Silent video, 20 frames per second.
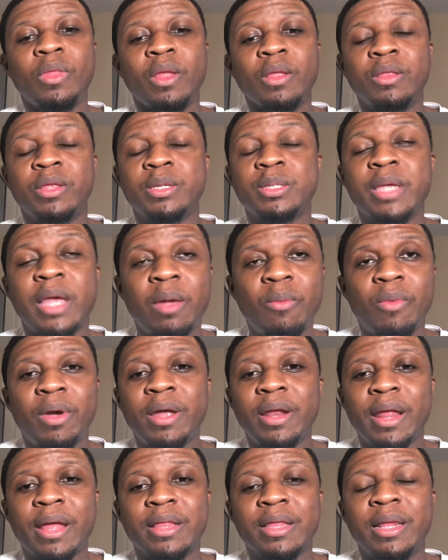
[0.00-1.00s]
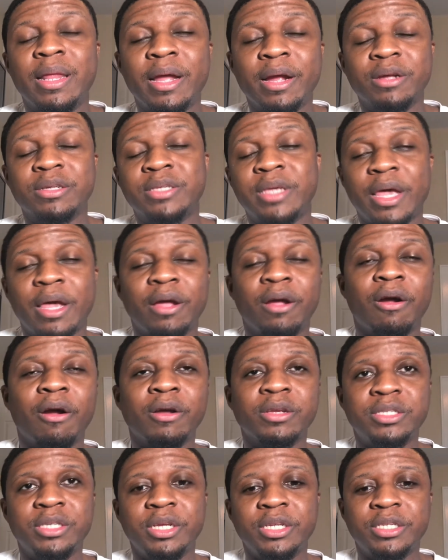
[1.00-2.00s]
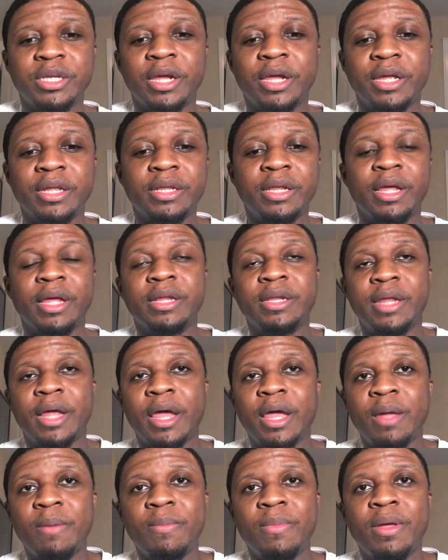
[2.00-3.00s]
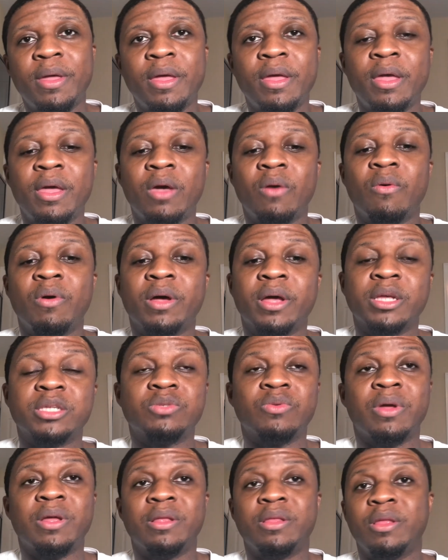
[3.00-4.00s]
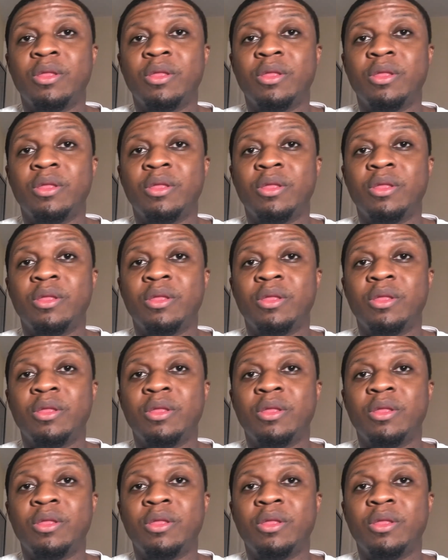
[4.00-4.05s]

the same way that the Lakers can't guard CJ and Dame, well, guess what?